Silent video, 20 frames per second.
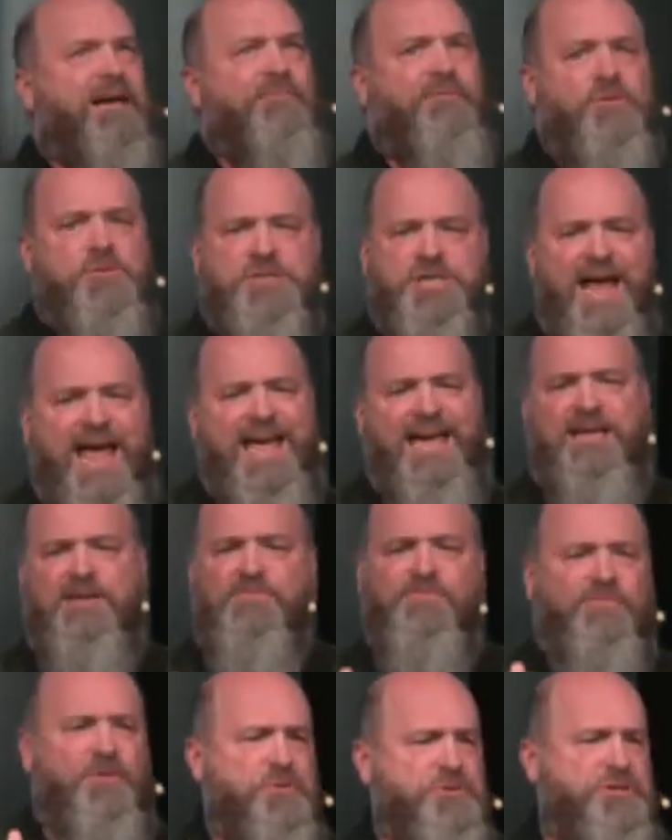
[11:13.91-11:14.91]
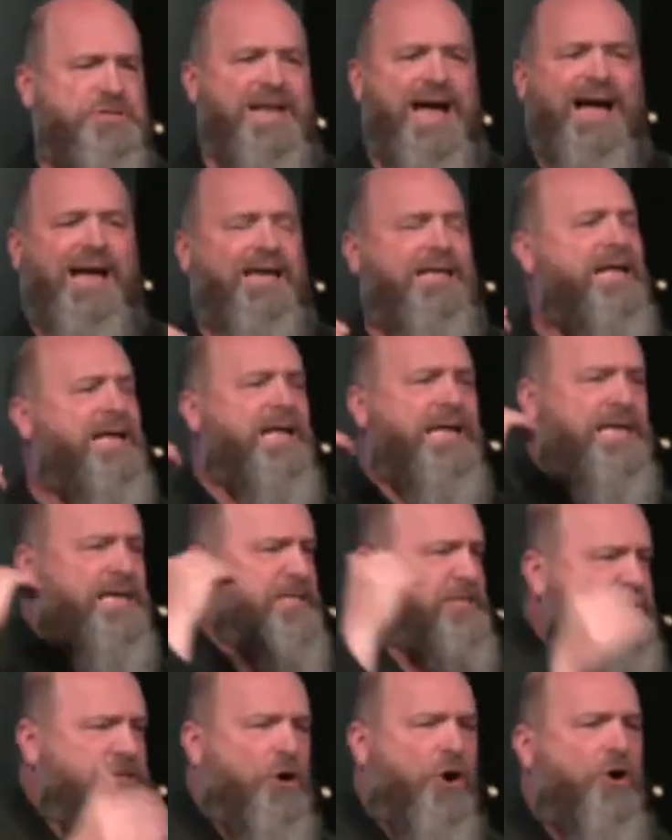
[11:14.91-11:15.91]
verse 8 and verse 9,
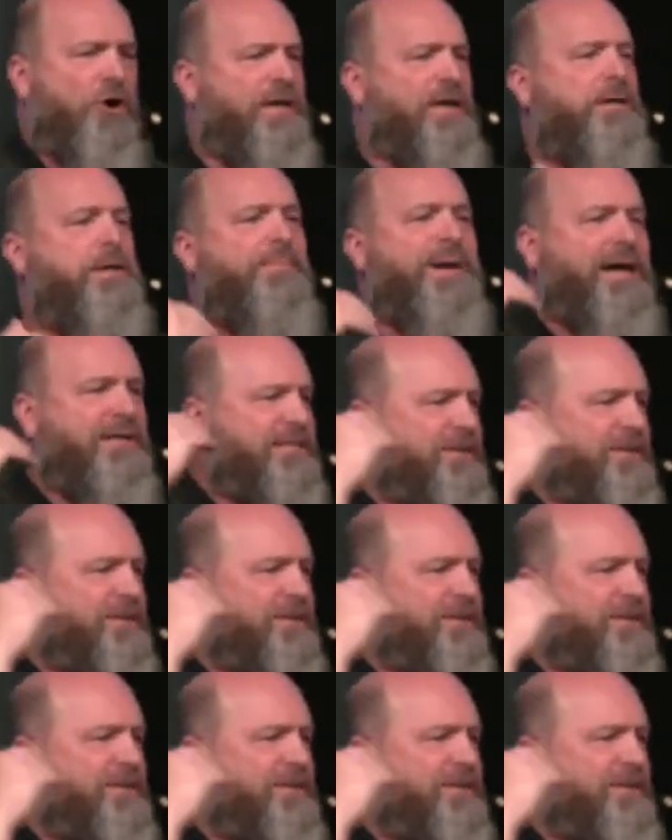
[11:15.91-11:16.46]
he's talking about